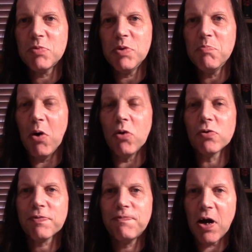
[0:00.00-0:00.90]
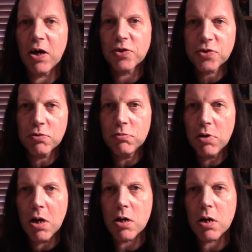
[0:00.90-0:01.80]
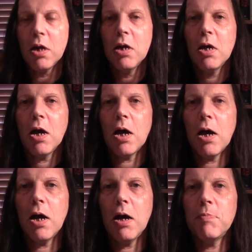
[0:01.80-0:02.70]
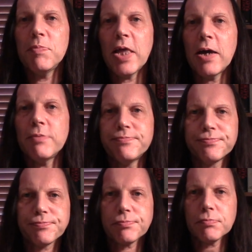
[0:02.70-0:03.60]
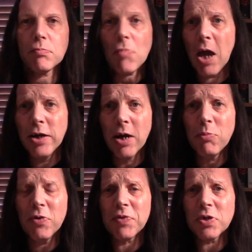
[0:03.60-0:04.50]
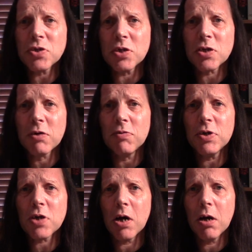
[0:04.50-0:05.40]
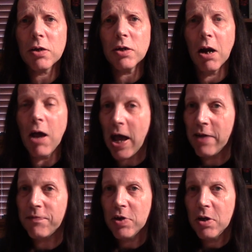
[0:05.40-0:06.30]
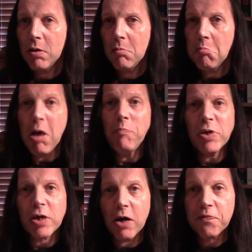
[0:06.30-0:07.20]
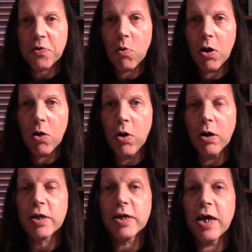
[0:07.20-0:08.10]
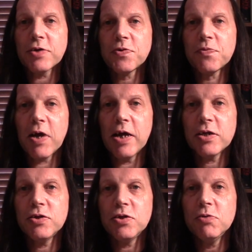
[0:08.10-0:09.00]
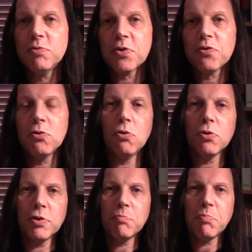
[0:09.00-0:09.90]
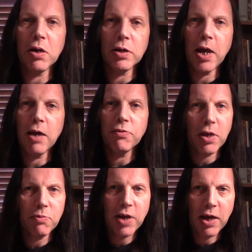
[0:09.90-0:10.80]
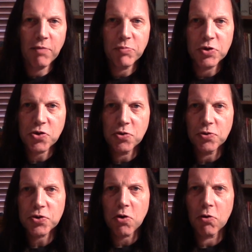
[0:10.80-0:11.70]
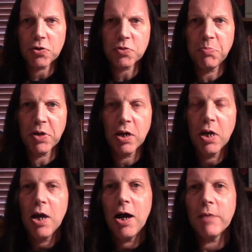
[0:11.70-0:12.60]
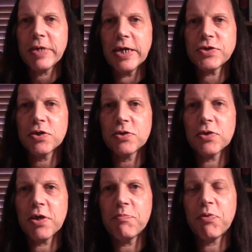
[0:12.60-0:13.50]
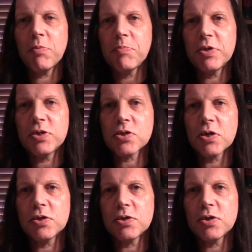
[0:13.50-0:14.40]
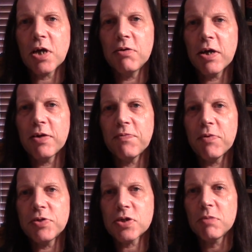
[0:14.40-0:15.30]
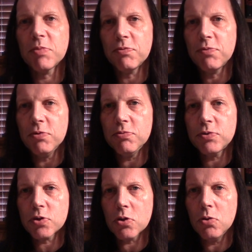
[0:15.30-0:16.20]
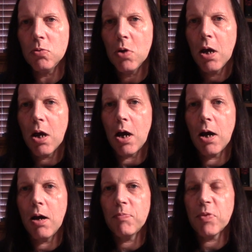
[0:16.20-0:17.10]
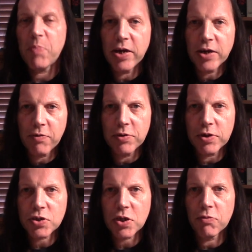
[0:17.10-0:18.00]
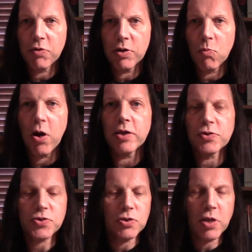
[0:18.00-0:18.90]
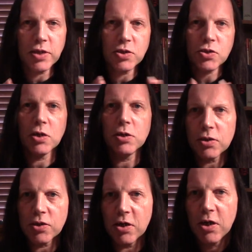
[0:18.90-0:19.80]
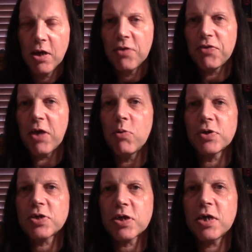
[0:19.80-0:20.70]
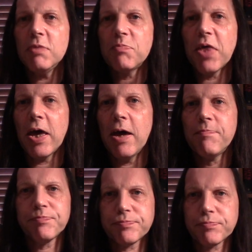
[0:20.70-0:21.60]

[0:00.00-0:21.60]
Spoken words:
to be bottled far too young. Now, a number of these distilleries are, you know, have been going for quite a while in actual fact, and you would have thought that by now they would have mature stocks. But I'm guessing that they probably decided to go down a very similar route to the Penderyn distillery in Wales, and they decided that they wanted to keep their